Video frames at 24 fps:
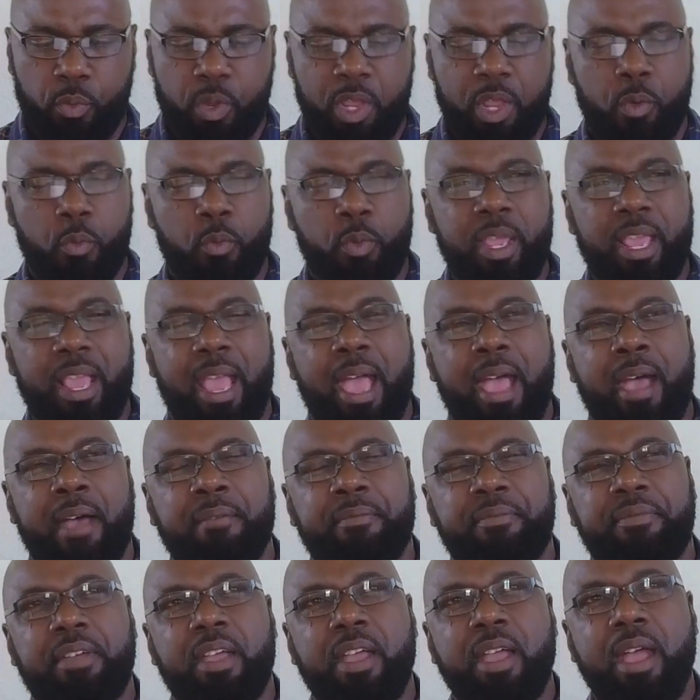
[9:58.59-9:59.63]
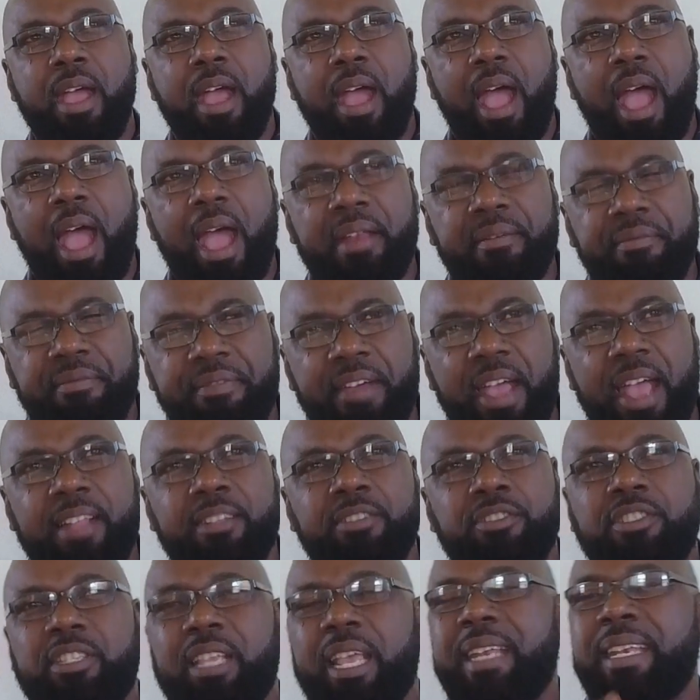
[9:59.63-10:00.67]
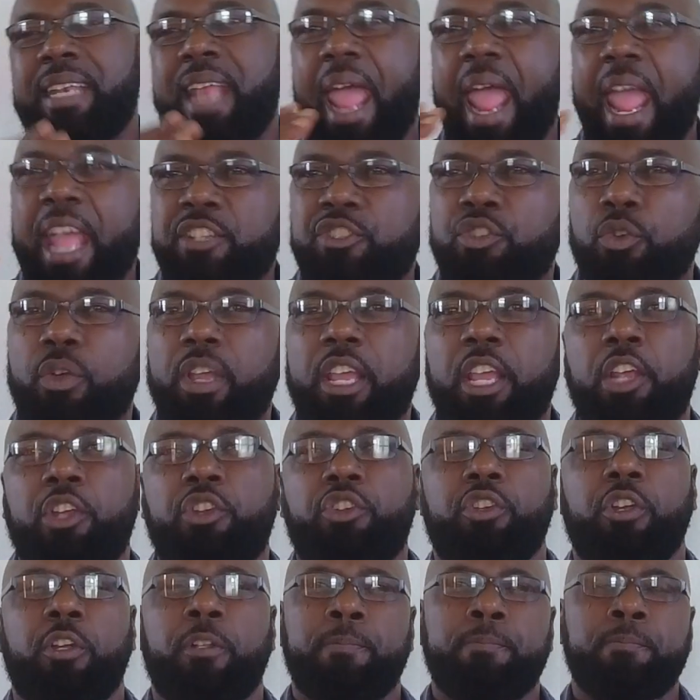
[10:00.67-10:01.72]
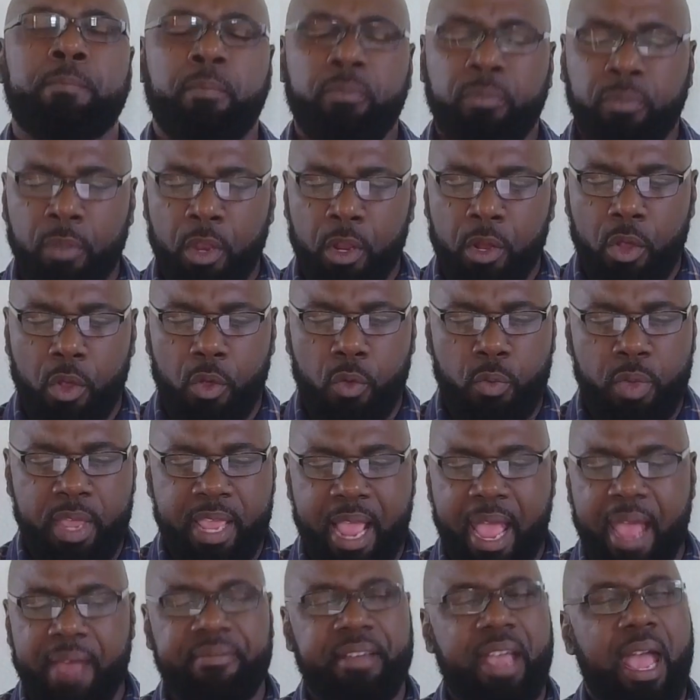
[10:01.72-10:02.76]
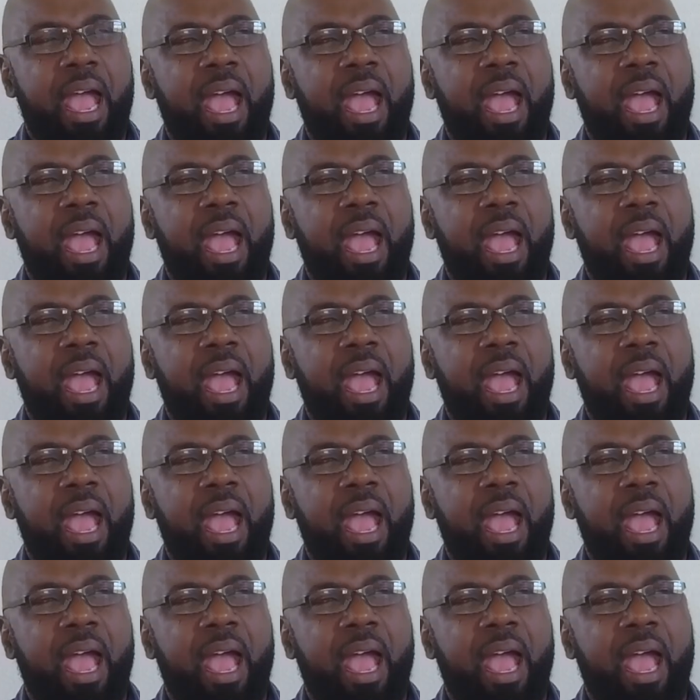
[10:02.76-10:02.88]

We have advanced in education. We have